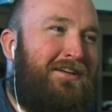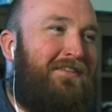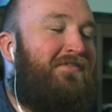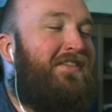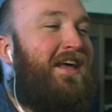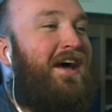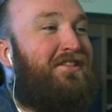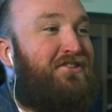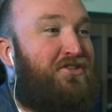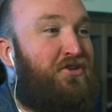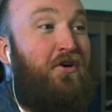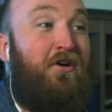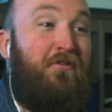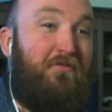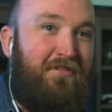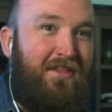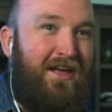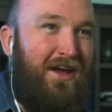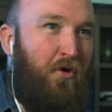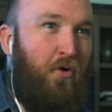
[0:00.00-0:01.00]
And I'd do
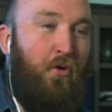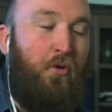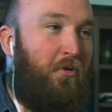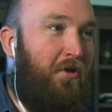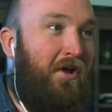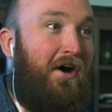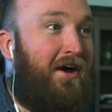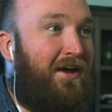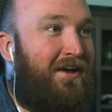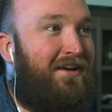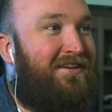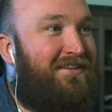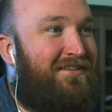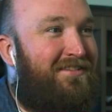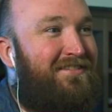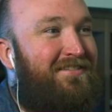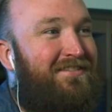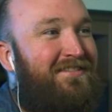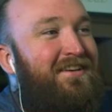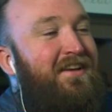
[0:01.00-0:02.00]
it like all night.
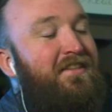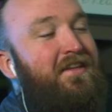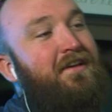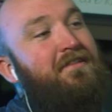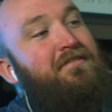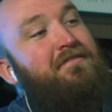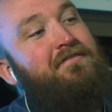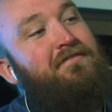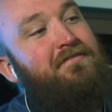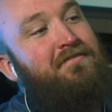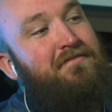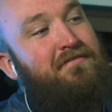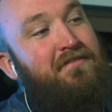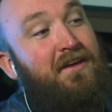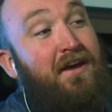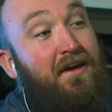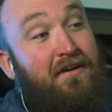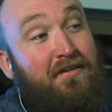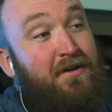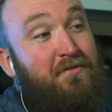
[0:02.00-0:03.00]
Yeah. And then,
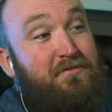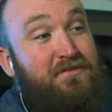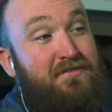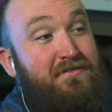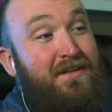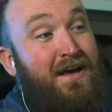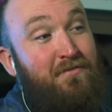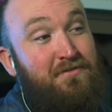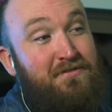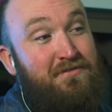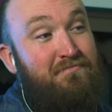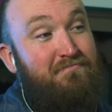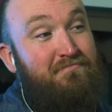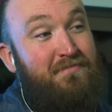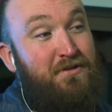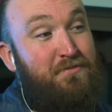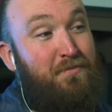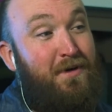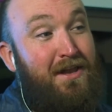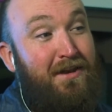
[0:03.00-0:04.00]
yeah, that was
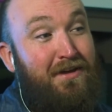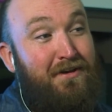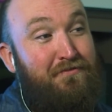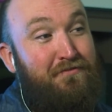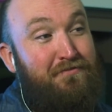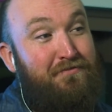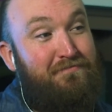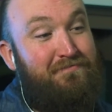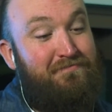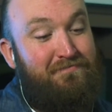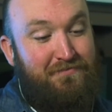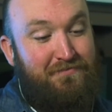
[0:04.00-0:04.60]
my life.